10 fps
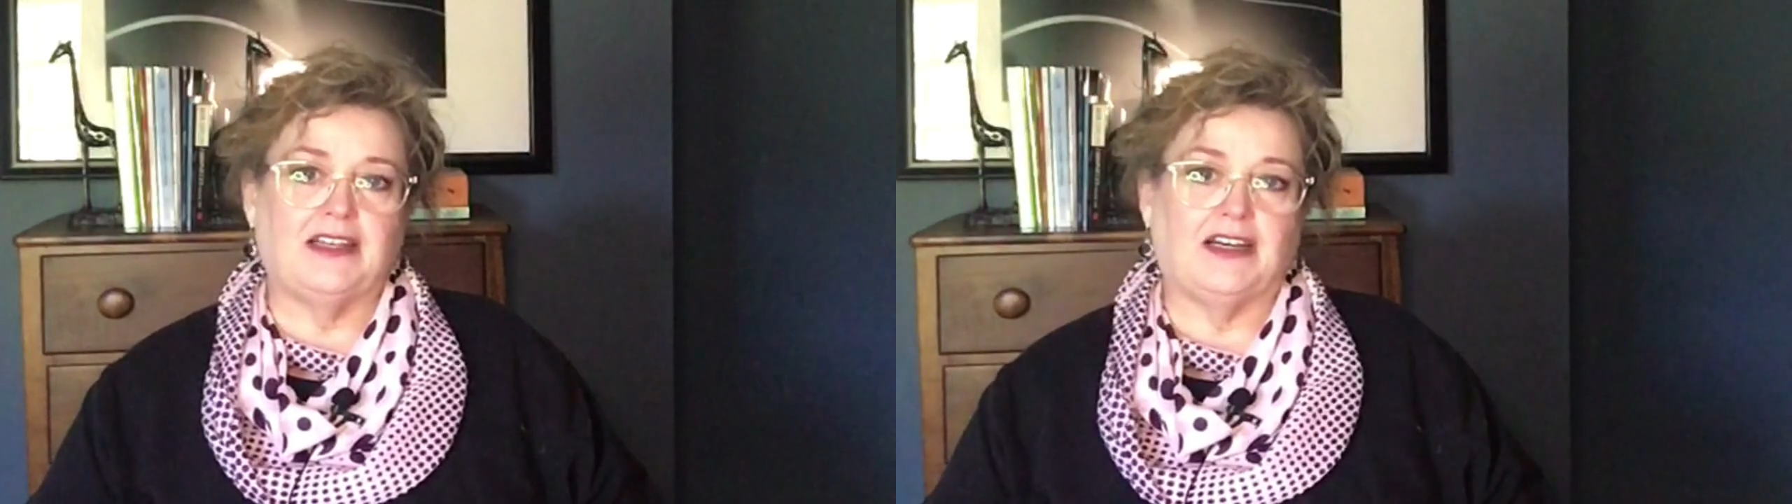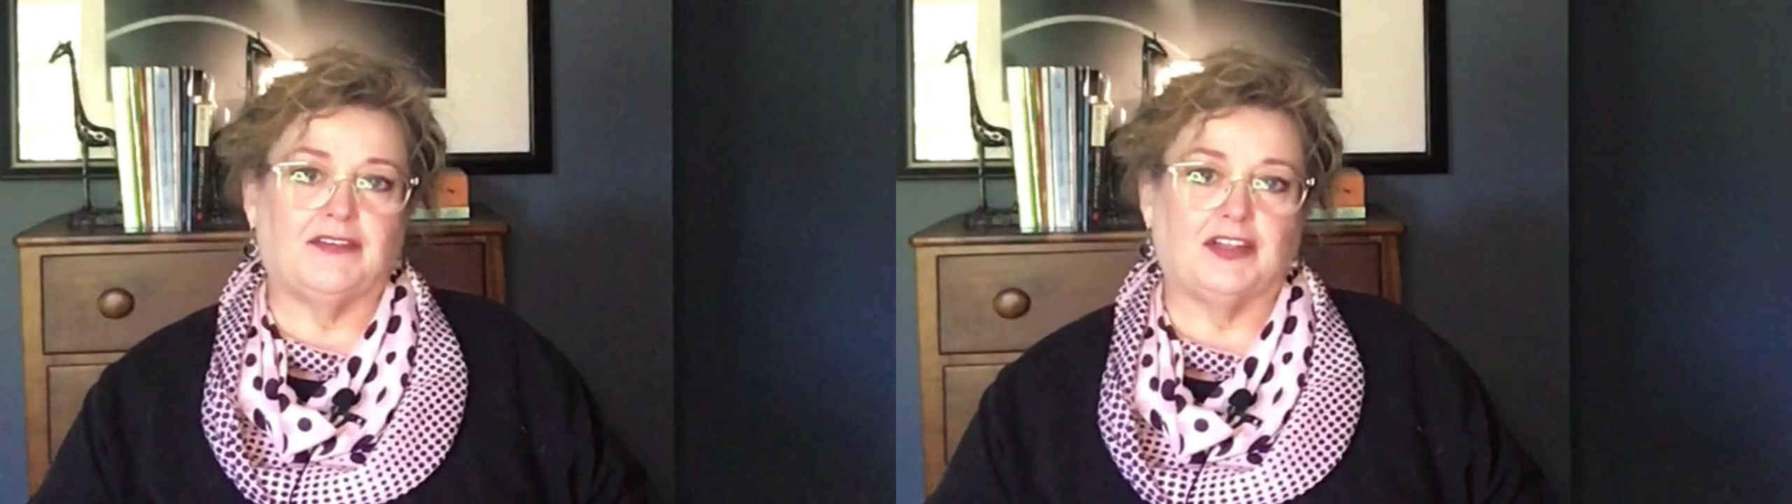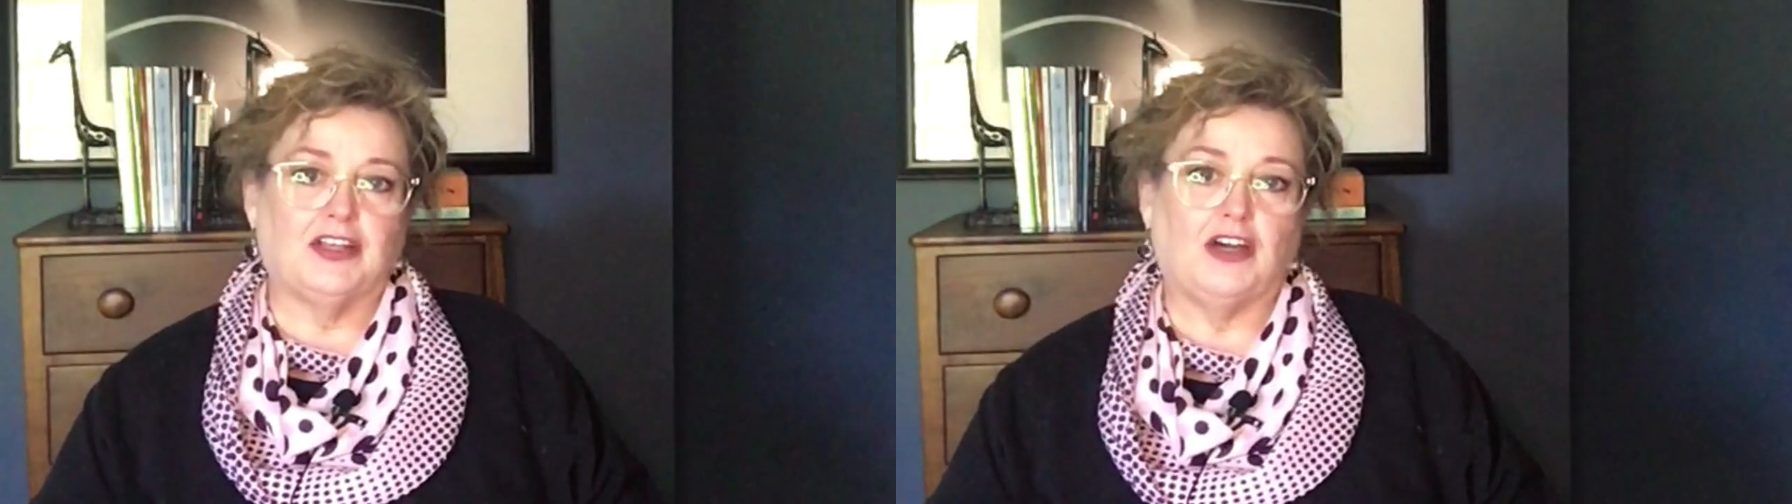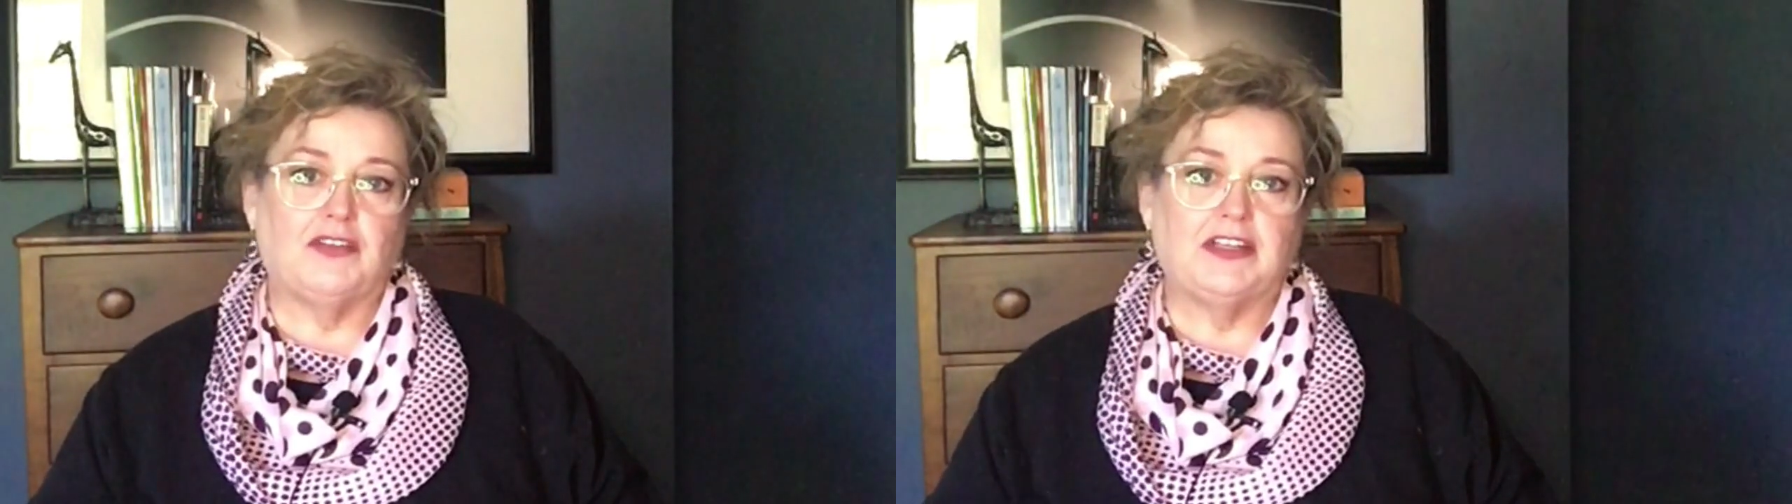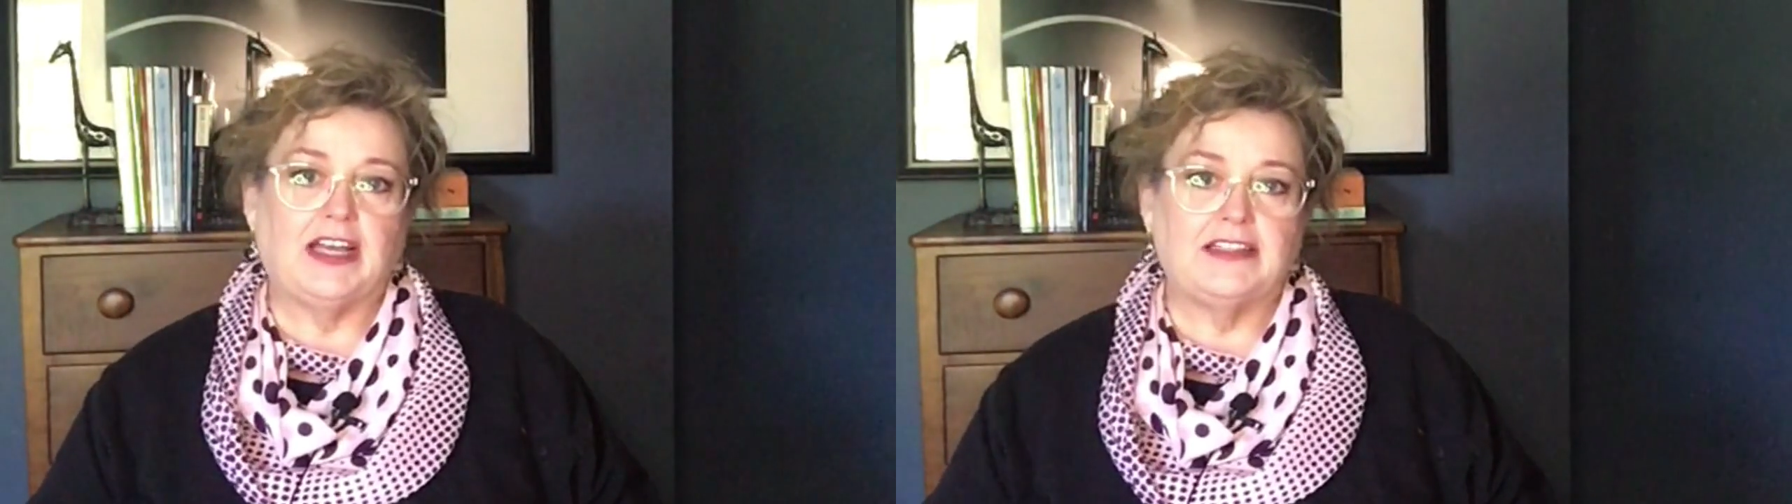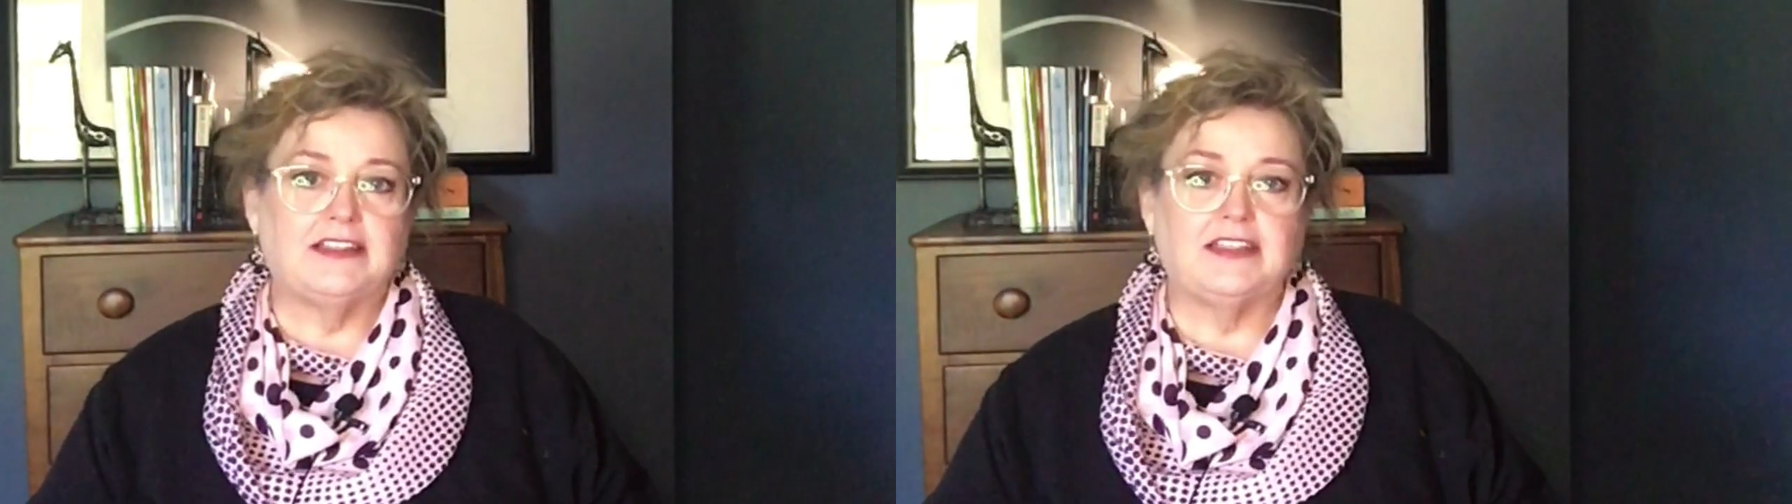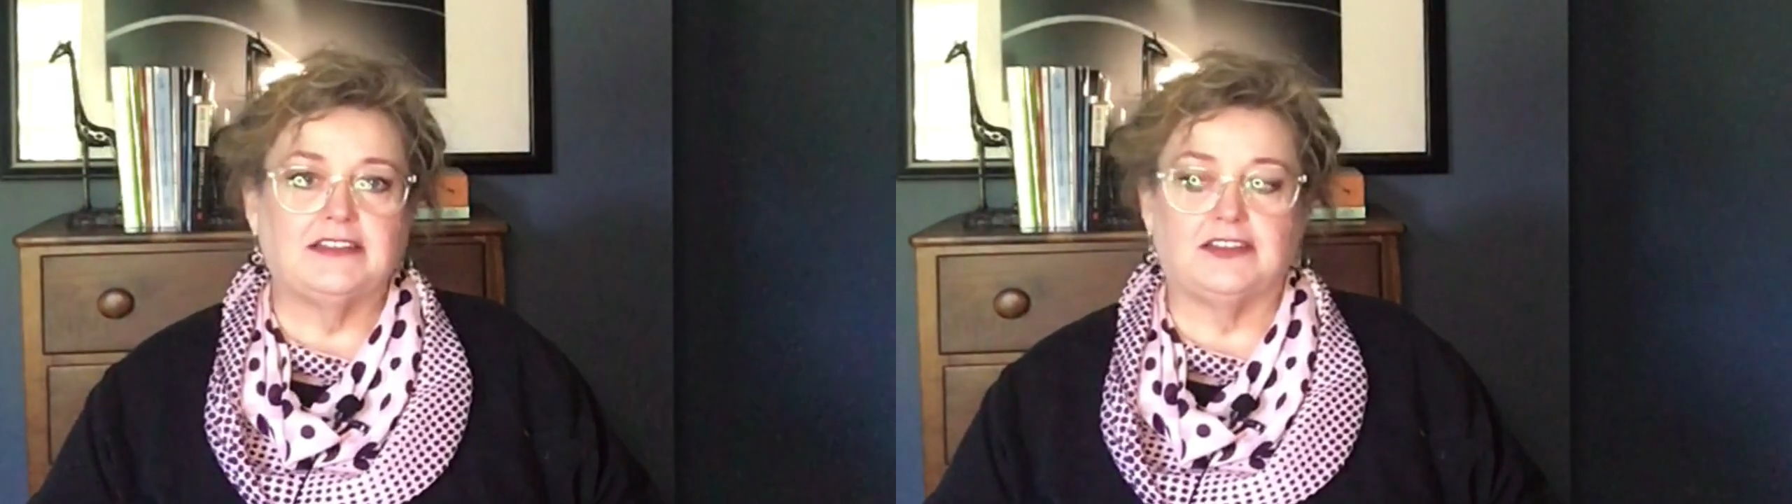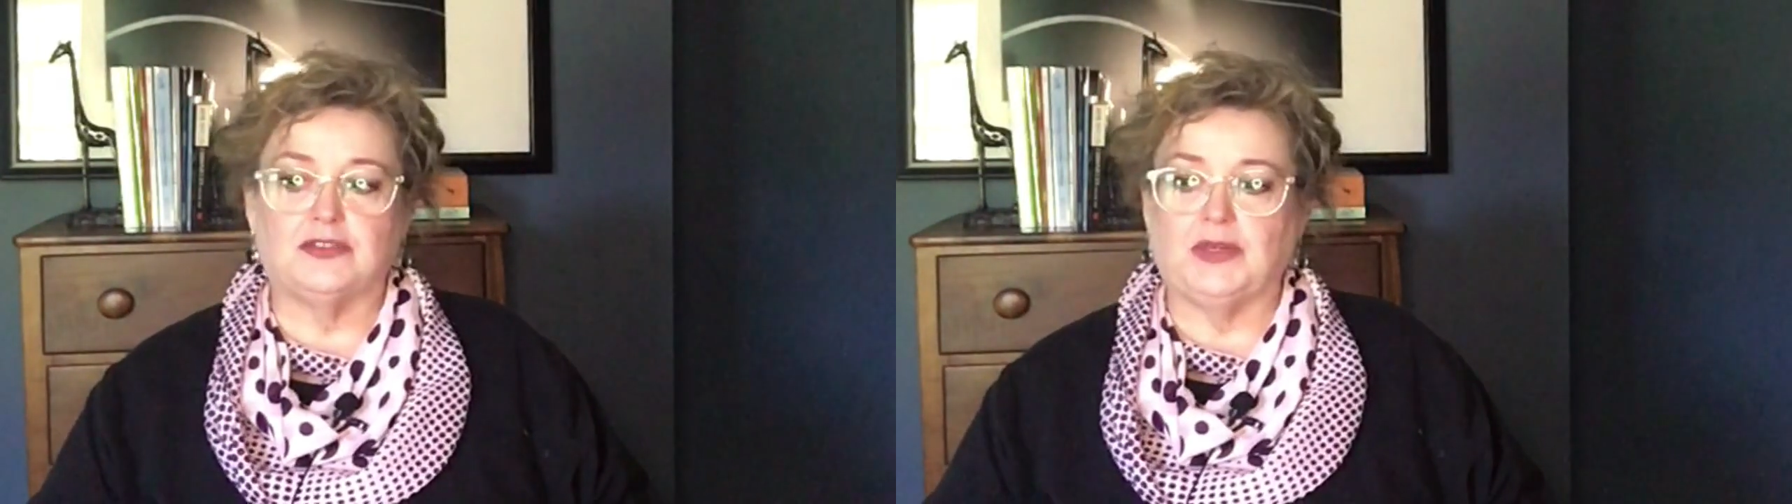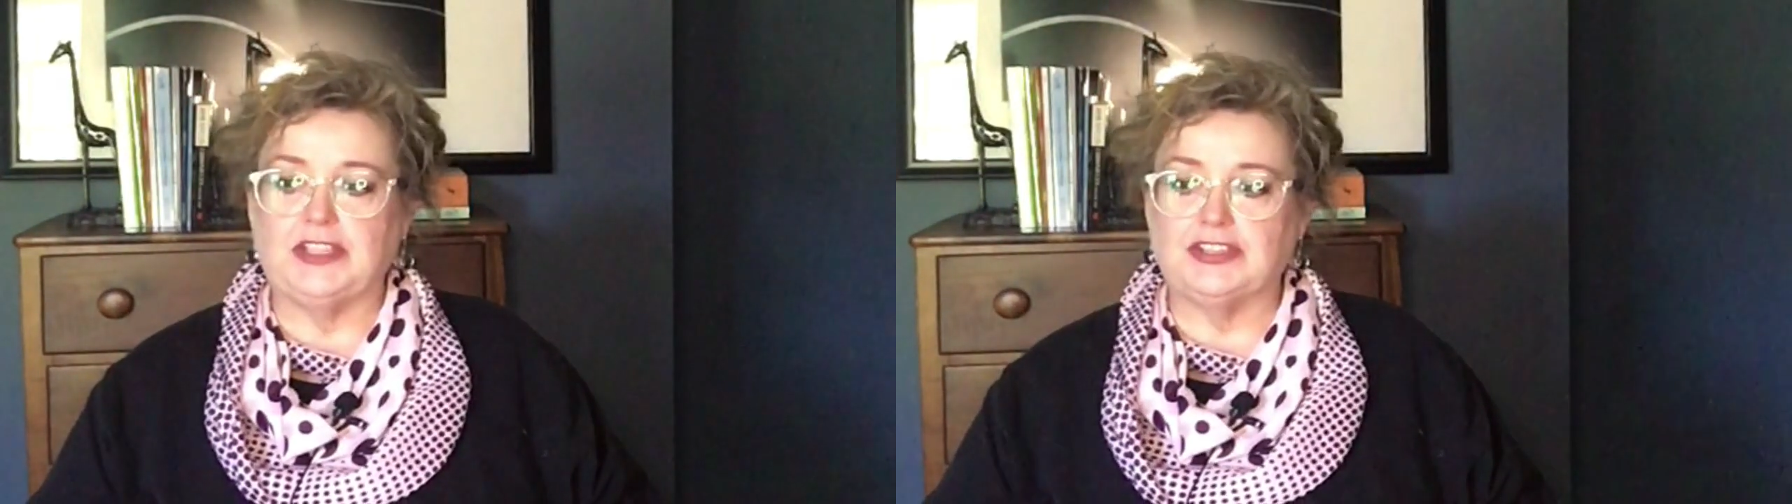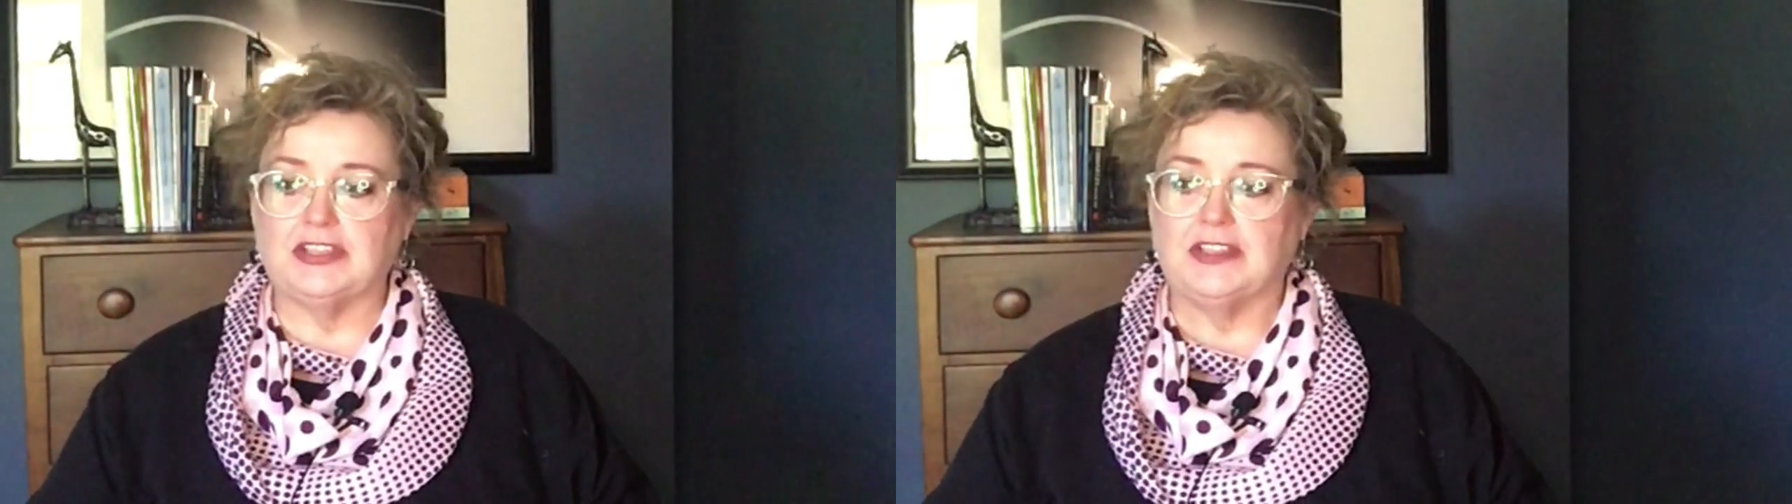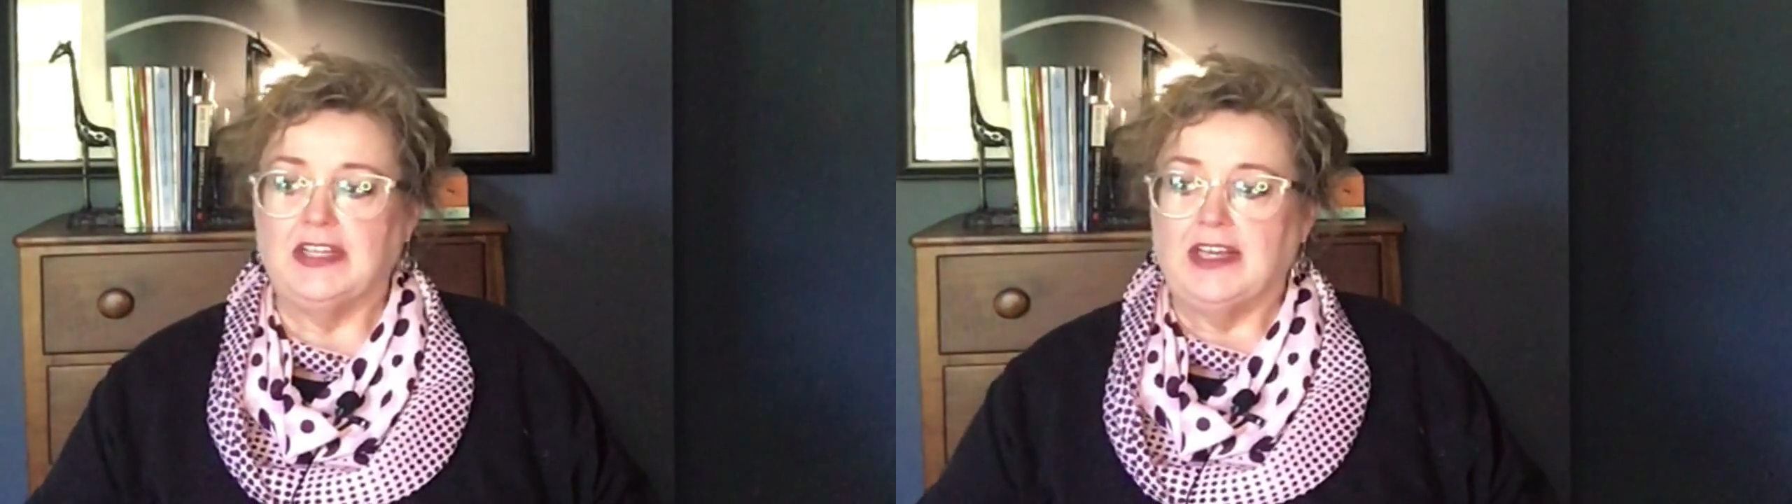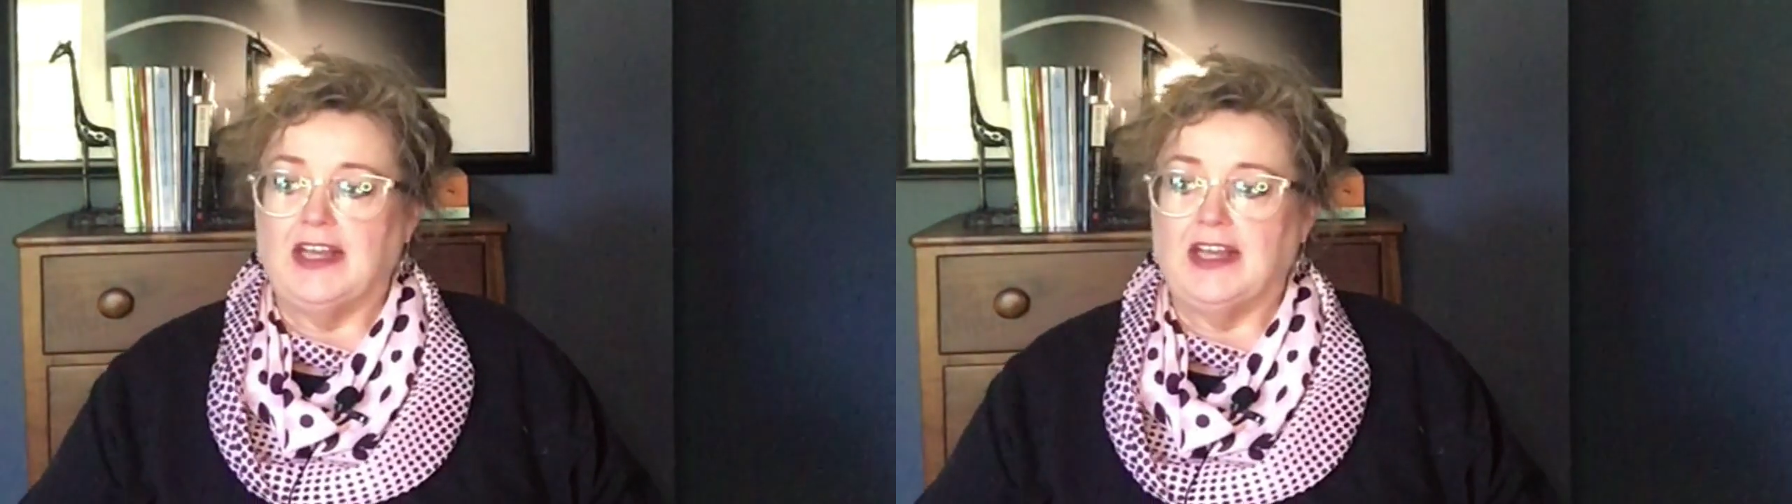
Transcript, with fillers: of the COVID 19 situation